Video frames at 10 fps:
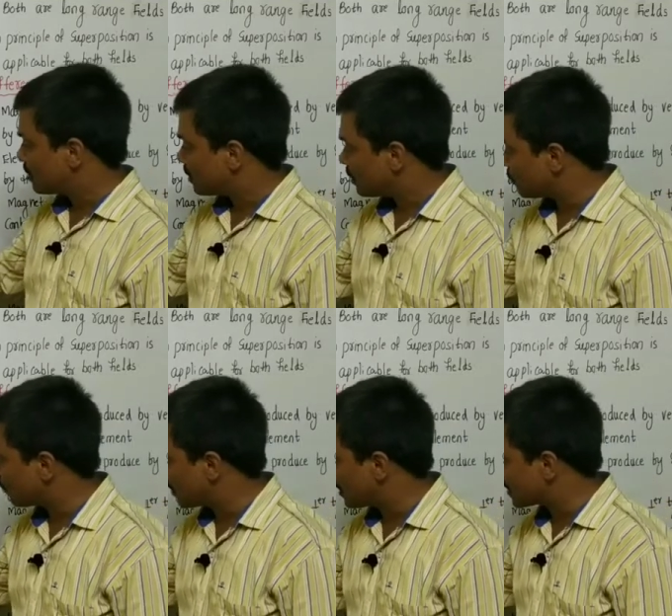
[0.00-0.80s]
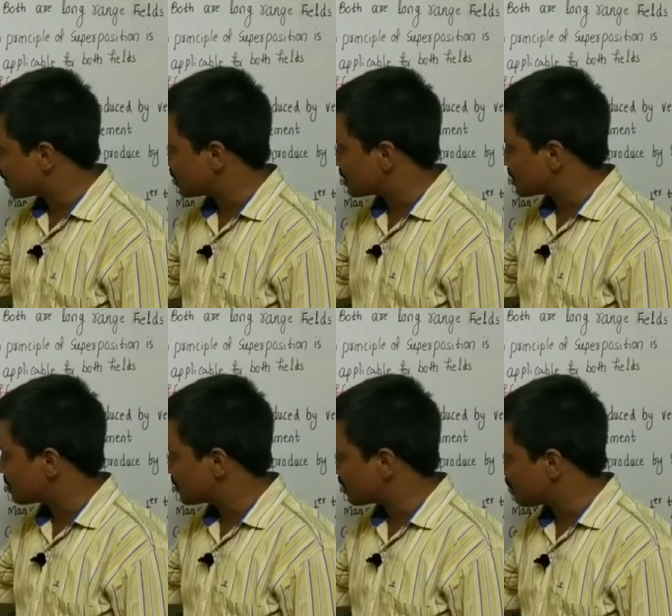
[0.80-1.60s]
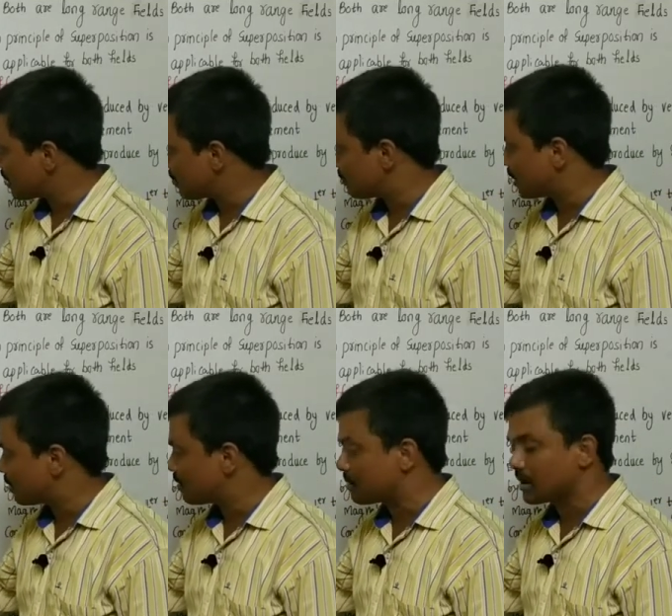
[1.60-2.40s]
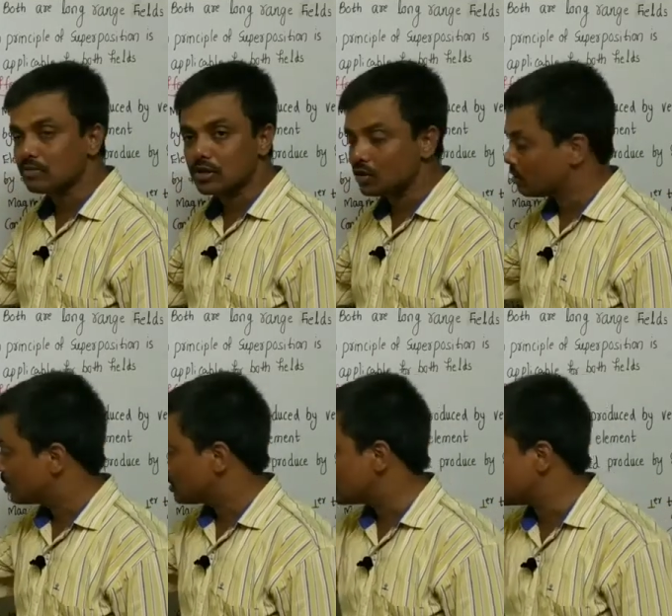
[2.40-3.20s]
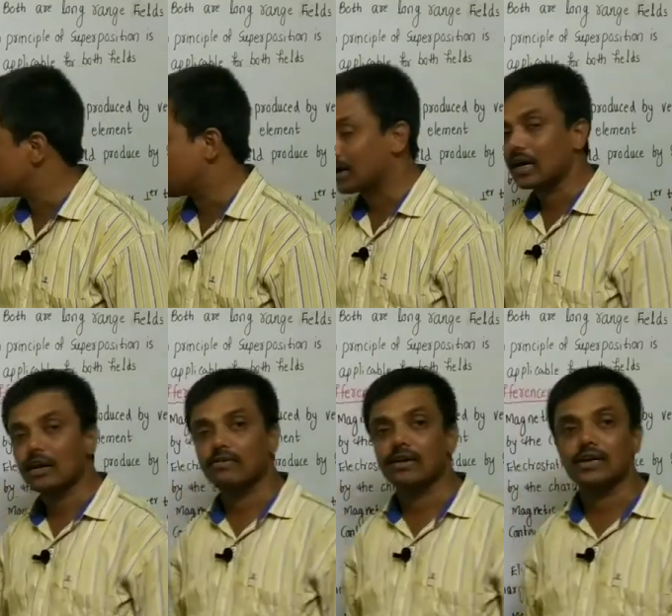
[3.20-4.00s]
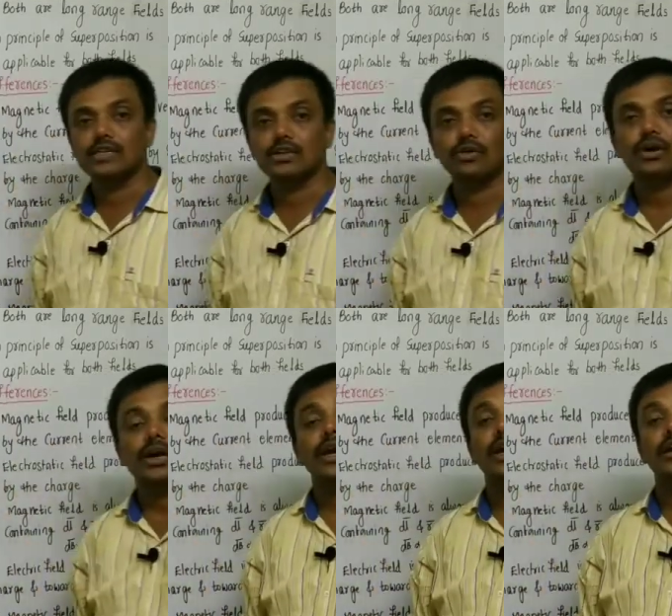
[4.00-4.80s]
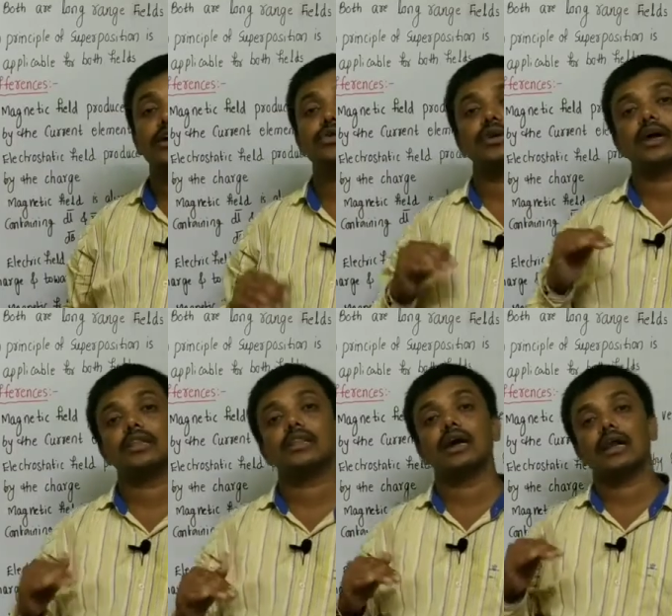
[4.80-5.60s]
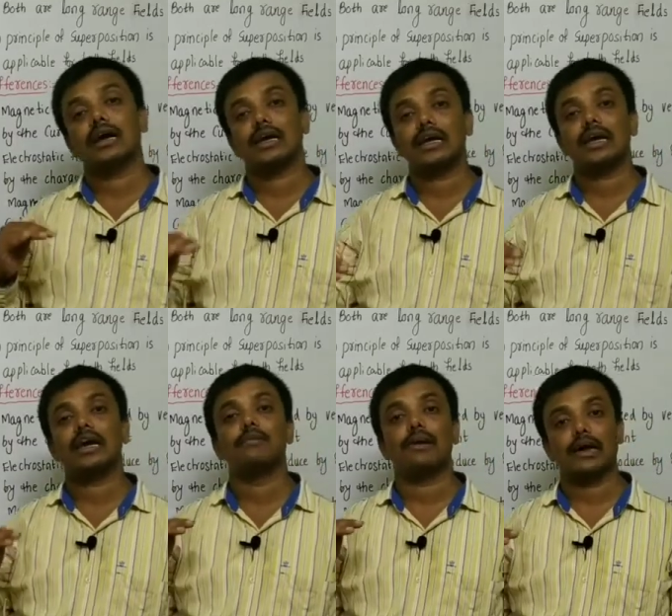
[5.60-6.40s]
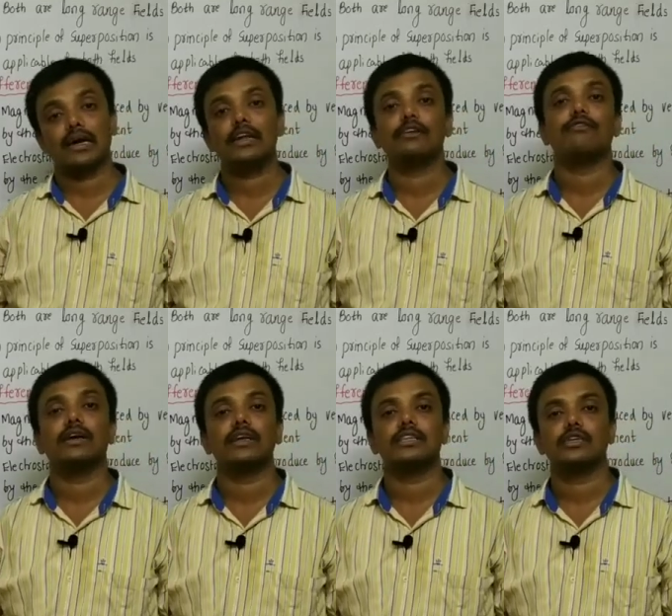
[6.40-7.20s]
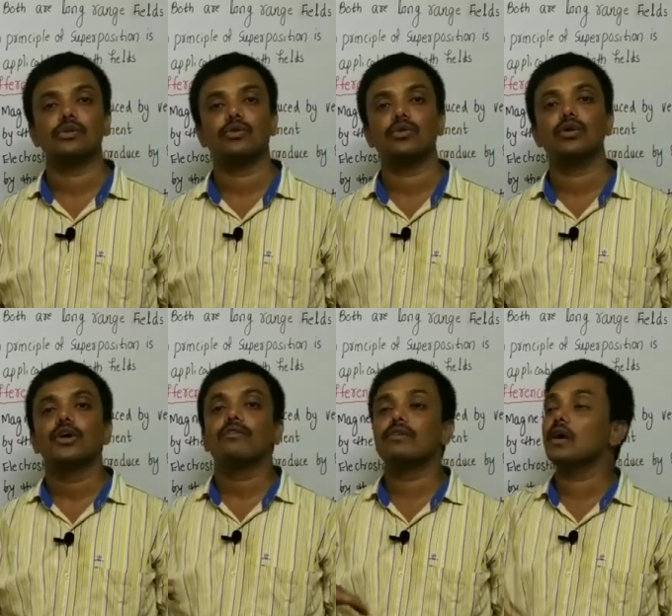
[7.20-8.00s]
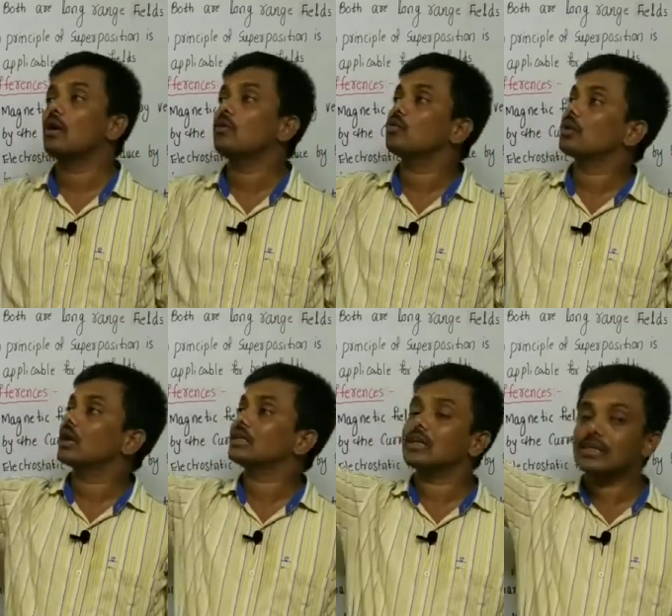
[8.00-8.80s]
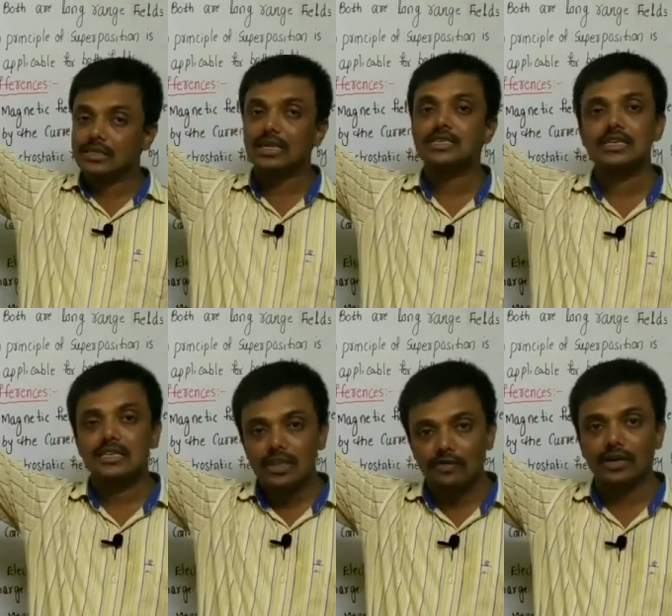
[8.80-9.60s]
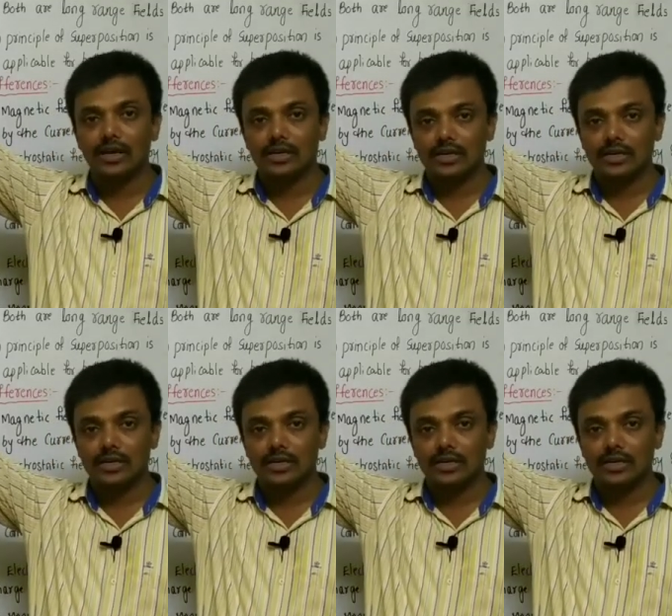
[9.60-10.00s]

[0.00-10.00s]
infinite, something by infinite will become zero, then the magnetic field is zero. In order to get the electric and magnetic field zero, we have to take the distance as infinite.